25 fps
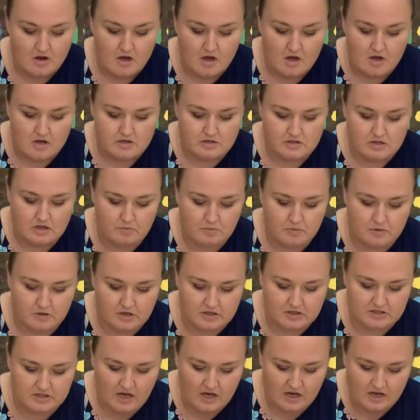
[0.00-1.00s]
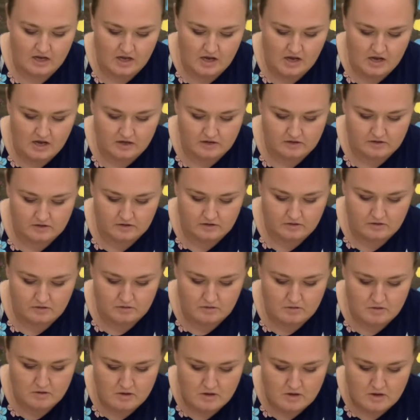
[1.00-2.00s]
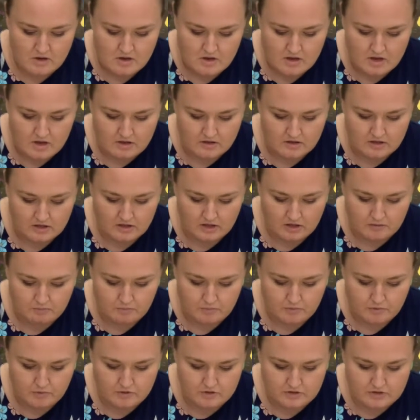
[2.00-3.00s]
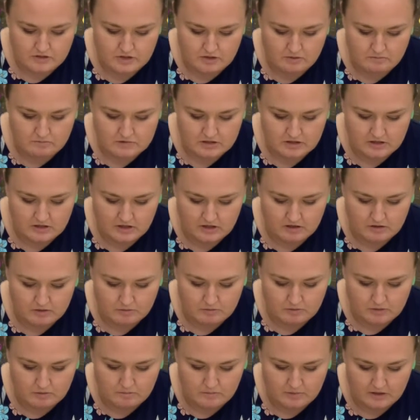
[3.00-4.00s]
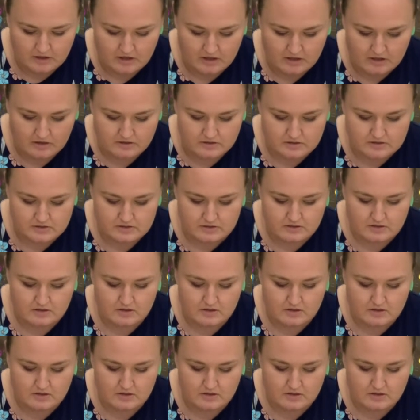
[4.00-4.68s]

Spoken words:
So I put a dot of hot glue and then I push them together with my hands.